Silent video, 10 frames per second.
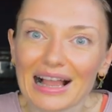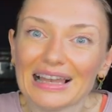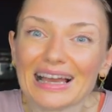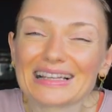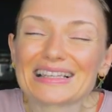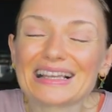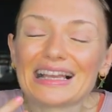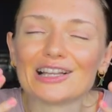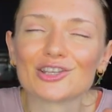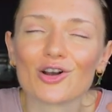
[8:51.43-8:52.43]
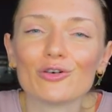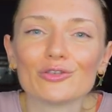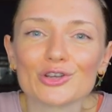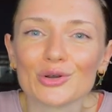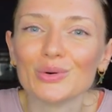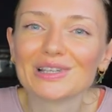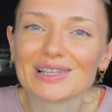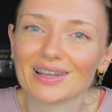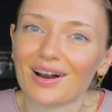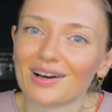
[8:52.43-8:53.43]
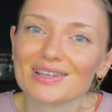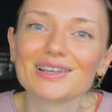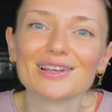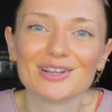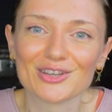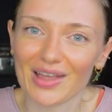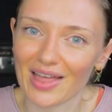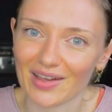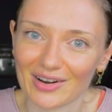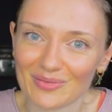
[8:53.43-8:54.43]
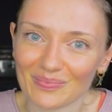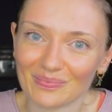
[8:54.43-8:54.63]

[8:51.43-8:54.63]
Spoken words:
Let's get off to a good start together.